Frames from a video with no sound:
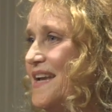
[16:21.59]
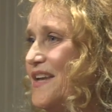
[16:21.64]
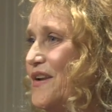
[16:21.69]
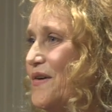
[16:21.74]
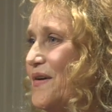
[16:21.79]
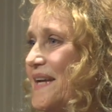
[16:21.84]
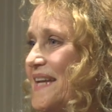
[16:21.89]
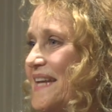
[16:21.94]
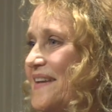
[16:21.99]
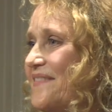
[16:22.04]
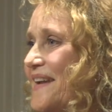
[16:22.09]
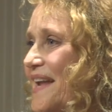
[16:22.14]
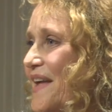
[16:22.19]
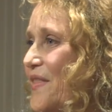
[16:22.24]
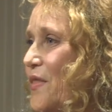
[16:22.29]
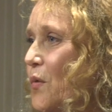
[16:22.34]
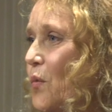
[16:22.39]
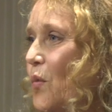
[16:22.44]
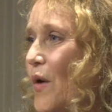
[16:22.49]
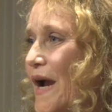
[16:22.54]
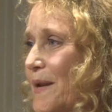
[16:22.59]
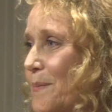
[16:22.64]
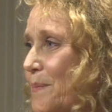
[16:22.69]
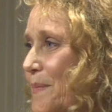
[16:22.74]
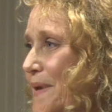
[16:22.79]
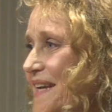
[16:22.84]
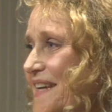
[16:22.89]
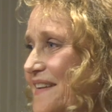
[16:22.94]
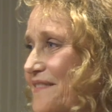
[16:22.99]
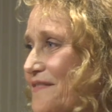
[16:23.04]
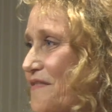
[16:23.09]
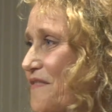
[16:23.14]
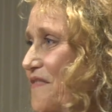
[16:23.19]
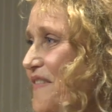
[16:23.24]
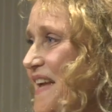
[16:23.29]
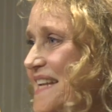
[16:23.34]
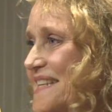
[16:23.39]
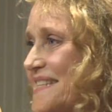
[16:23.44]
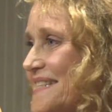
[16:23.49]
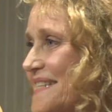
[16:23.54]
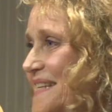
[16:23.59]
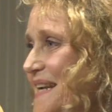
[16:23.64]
you know, I even had the white picket fence